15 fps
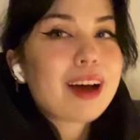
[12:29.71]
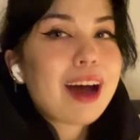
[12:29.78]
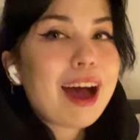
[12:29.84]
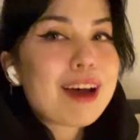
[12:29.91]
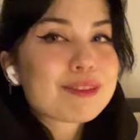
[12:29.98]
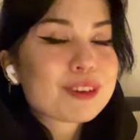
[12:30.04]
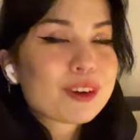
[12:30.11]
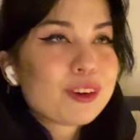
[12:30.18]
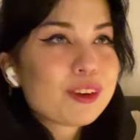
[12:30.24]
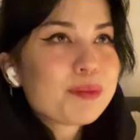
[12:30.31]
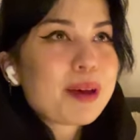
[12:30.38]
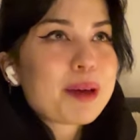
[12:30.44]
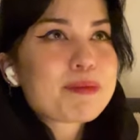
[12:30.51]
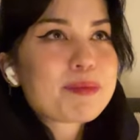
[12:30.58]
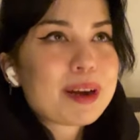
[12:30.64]
I've called
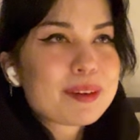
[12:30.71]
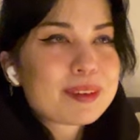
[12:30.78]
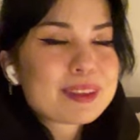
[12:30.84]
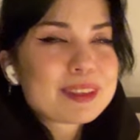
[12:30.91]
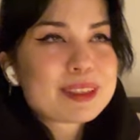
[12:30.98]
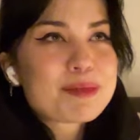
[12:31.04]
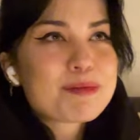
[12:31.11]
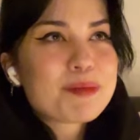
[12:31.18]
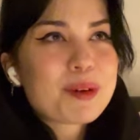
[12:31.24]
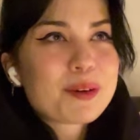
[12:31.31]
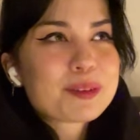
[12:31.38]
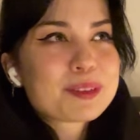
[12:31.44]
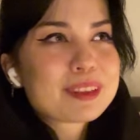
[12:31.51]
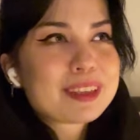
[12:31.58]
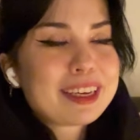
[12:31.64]
my parents the
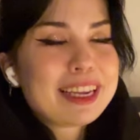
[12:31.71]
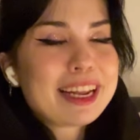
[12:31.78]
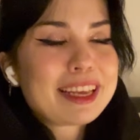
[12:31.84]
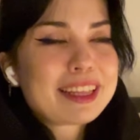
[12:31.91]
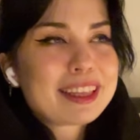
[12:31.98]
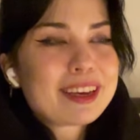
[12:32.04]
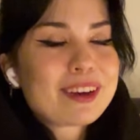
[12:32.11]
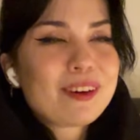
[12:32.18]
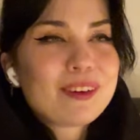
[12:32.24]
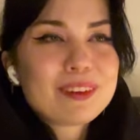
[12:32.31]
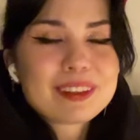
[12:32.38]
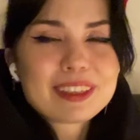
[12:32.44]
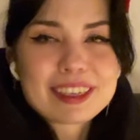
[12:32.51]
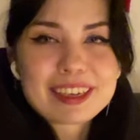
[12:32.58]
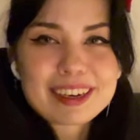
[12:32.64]
most in, I think, all
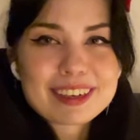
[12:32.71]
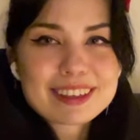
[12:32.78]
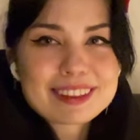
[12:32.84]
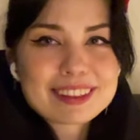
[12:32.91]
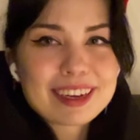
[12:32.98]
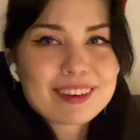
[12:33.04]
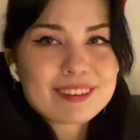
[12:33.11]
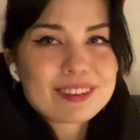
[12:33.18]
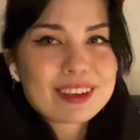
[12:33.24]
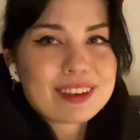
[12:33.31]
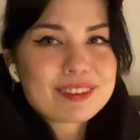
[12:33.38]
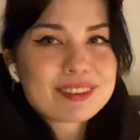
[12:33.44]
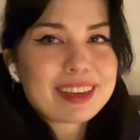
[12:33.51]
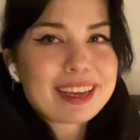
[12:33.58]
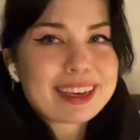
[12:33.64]
the years I've
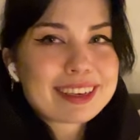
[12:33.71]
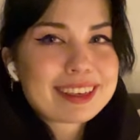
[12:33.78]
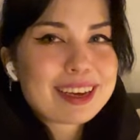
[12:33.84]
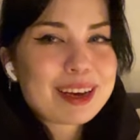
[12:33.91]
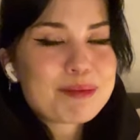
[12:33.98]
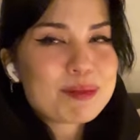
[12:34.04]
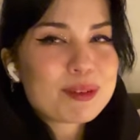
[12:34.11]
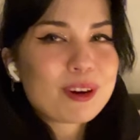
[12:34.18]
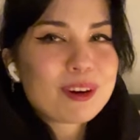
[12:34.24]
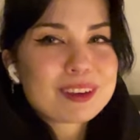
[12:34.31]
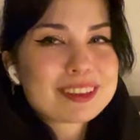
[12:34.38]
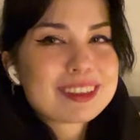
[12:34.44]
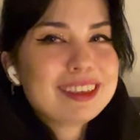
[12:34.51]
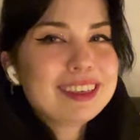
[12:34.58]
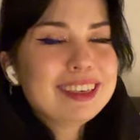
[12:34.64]
lived, like, abroad.
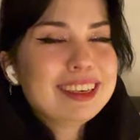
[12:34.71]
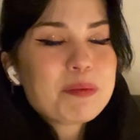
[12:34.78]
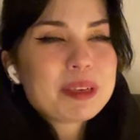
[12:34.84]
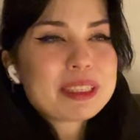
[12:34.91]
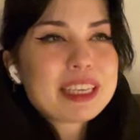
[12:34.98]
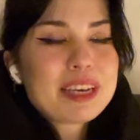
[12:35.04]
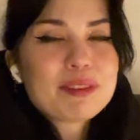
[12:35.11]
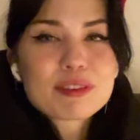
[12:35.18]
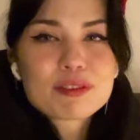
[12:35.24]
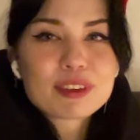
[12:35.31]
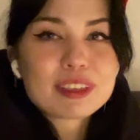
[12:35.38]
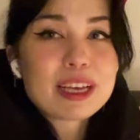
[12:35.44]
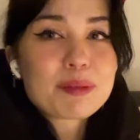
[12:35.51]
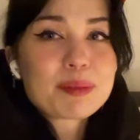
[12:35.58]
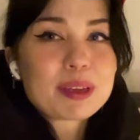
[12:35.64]
But even for
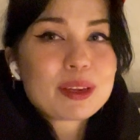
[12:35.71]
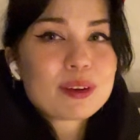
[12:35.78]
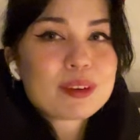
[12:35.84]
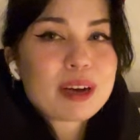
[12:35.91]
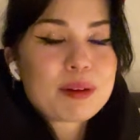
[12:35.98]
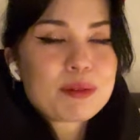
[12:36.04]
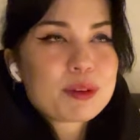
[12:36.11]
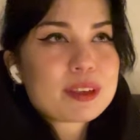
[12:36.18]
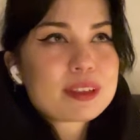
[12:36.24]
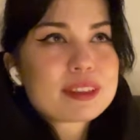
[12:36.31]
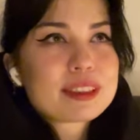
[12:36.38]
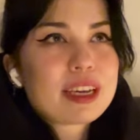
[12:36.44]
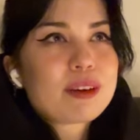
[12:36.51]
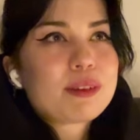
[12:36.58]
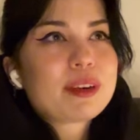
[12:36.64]
them, you know, I wouldn't
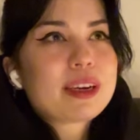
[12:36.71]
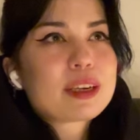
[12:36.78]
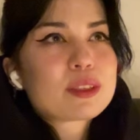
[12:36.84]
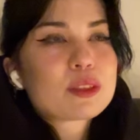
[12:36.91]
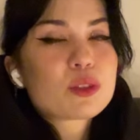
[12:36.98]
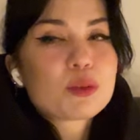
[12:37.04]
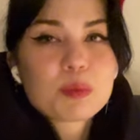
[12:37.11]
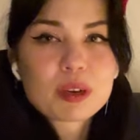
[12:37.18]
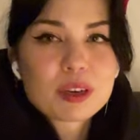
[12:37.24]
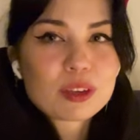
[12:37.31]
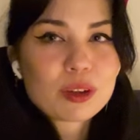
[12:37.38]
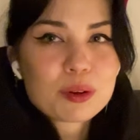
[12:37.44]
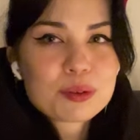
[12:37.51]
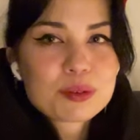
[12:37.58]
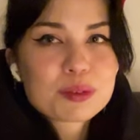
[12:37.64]
say we are super
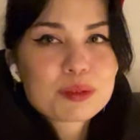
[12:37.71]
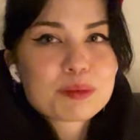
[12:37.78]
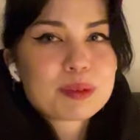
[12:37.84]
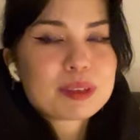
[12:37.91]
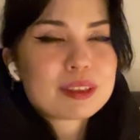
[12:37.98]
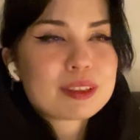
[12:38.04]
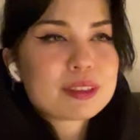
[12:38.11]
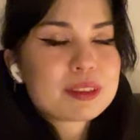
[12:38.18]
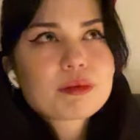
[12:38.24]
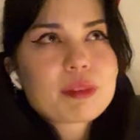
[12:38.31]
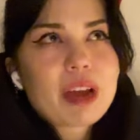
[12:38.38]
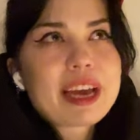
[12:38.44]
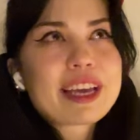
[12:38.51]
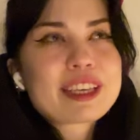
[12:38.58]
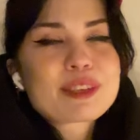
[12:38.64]
close, but
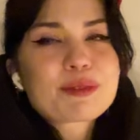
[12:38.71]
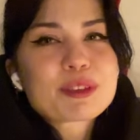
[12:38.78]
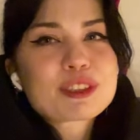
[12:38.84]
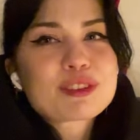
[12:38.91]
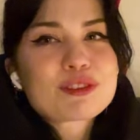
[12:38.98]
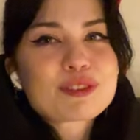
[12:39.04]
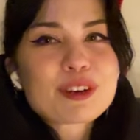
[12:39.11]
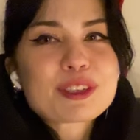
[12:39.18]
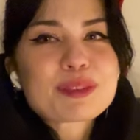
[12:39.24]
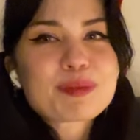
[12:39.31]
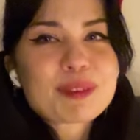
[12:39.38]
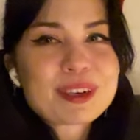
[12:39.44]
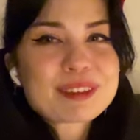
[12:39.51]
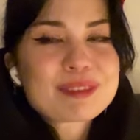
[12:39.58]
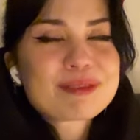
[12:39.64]
I guess it was the
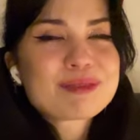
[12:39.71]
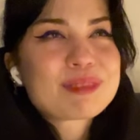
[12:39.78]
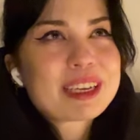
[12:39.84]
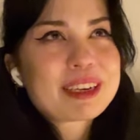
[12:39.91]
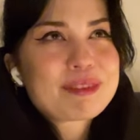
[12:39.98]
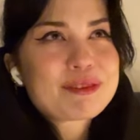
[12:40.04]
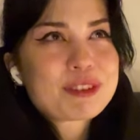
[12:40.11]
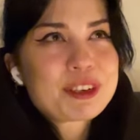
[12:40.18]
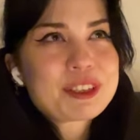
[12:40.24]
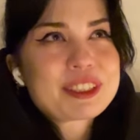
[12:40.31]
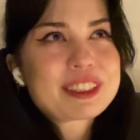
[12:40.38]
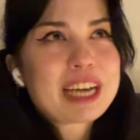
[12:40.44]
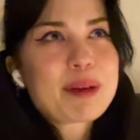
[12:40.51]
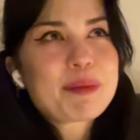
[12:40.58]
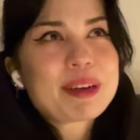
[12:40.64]
first
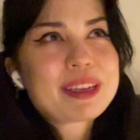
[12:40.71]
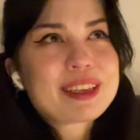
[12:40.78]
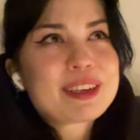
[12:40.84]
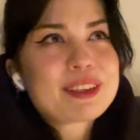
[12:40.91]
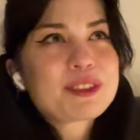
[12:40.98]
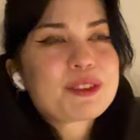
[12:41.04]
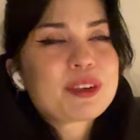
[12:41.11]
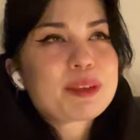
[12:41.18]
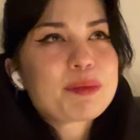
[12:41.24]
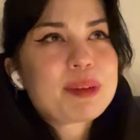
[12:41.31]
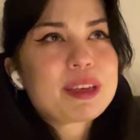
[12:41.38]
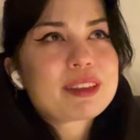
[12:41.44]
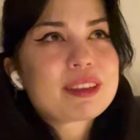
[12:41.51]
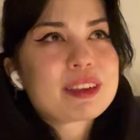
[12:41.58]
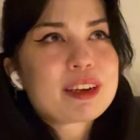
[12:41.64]
time I needed to
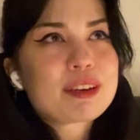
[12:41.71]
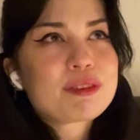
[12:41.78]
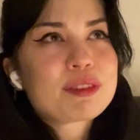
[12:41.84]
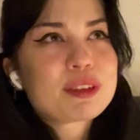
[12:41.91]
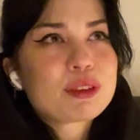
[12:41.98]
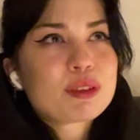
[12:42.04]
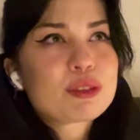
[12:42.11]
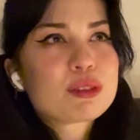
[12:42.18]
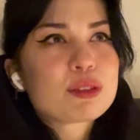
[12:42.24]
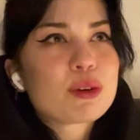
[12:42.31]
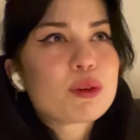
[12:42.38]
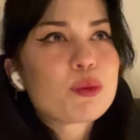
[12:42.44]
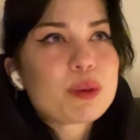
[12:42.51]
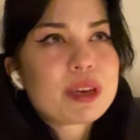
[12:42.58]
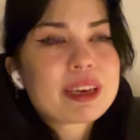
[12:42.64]
admit that I feel so
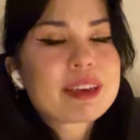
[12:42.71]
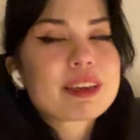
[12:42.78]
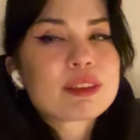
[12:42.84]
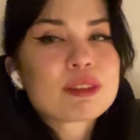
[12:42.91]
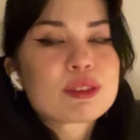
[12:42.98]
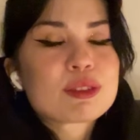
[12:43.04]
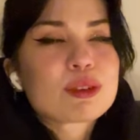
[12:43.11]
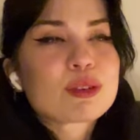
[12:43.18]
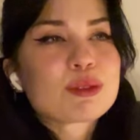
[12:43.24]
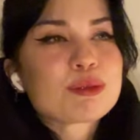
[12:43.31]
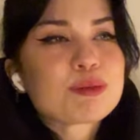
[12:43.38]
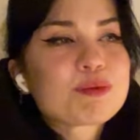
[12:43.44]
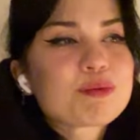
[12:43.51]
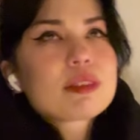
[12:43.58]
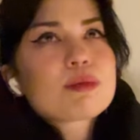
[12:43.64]
weak and so
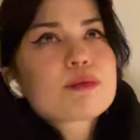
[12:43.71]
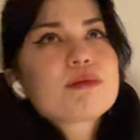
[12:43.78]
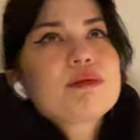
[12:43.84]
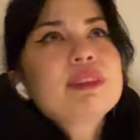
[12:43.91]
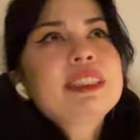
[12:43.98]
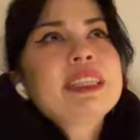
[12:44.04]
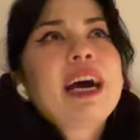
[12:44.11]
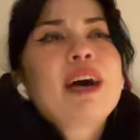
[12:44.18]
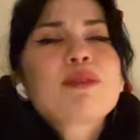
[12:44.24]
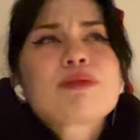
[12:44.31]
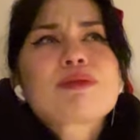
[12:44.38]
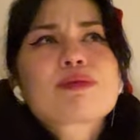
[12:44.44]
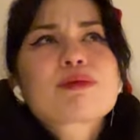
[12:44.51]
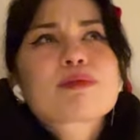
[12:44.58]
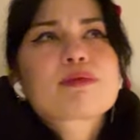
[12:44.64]
down.
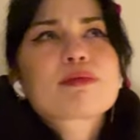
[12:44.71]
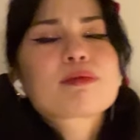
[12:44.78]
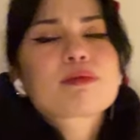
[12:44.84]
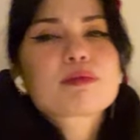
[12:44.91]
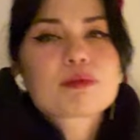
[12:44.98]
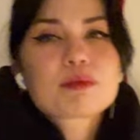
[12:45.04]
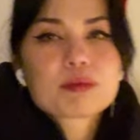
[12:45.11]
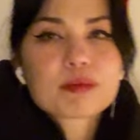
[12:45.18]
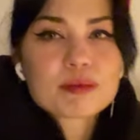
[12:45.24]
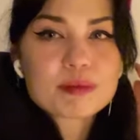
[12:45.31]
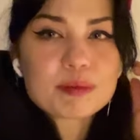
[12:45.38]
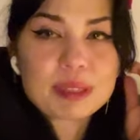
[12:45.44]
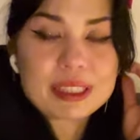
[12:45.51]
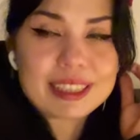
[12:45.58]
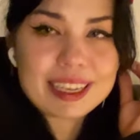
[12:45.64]

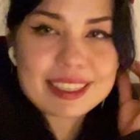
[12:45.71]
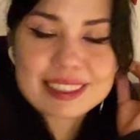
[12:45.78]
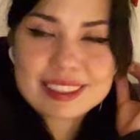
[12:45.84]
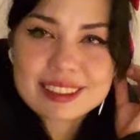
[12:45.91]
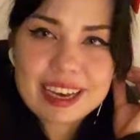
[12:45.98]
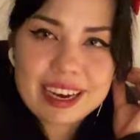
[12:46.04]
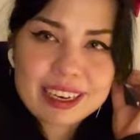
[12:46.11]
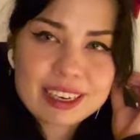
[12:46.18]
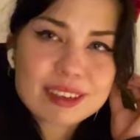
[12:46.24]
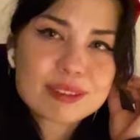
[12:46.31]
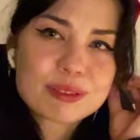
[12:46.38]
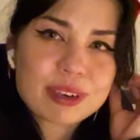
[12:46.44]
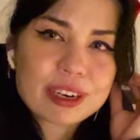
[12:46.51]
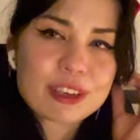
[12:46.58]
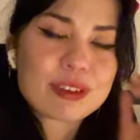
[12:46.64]
But that's exactly
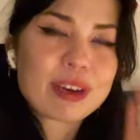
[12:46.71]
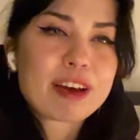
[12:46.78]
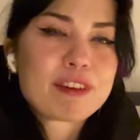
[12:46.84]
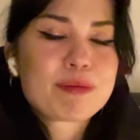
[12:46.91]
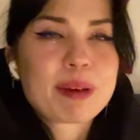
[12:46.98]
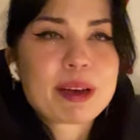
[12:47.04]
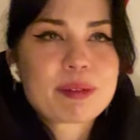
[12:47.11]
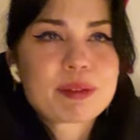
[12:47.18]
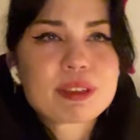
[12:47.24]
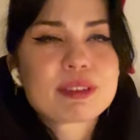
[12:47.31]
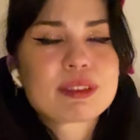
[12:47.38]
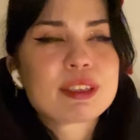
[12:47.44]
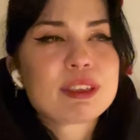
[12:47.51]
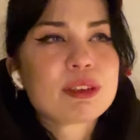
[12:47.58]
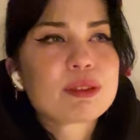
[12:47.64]
why you have parents,
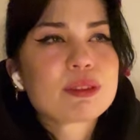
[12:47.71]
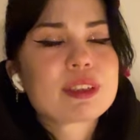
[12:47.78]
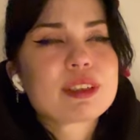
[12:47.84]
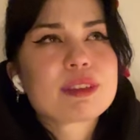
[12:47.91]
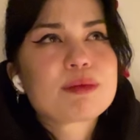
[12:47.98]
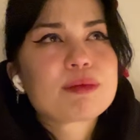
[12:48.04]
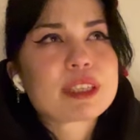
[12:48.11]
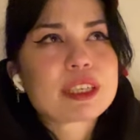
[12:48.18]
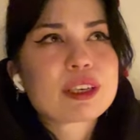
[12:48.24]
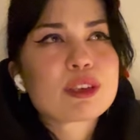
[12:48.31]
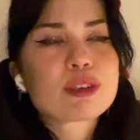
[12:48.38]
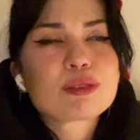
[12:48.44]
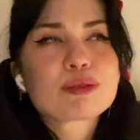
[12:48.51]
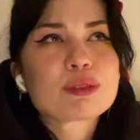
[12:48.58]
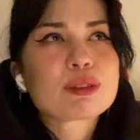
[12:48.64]
you know? They take
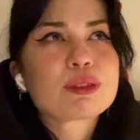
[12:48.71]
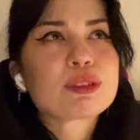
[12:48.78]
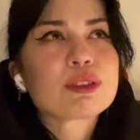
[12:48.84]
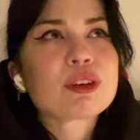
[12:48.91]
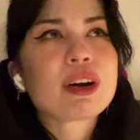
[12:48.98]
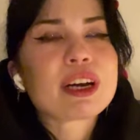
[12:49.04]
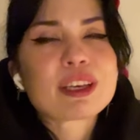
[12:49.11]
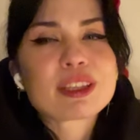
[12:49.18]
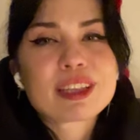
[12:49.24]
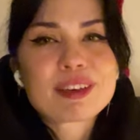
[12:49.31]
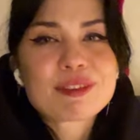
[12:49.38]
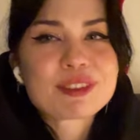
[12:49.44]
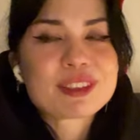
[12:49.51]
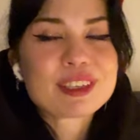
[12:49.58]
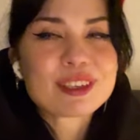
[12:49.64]
you for who you are.
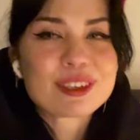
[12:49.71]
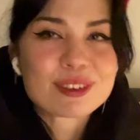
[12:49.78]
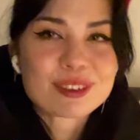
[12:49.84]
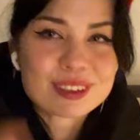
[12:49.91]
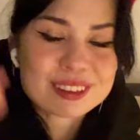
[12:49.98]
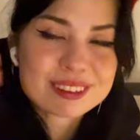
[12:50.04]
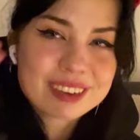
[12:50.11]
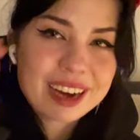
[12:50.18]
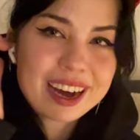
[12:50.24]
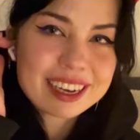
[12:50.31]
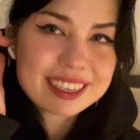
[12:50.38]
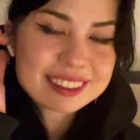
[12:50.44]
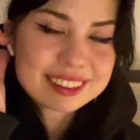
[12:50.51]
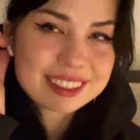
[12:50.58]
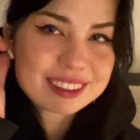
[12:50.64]
They've seen your
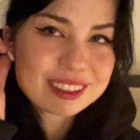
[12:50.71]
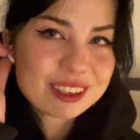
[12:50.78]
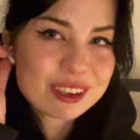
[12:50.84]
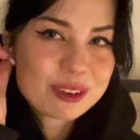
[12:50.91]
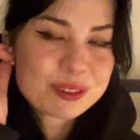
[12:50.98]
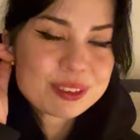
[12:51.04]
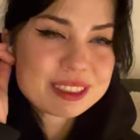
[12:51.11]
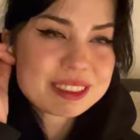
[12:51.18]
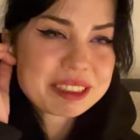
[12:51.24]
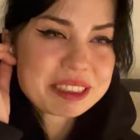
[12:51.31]
highest and the lowest.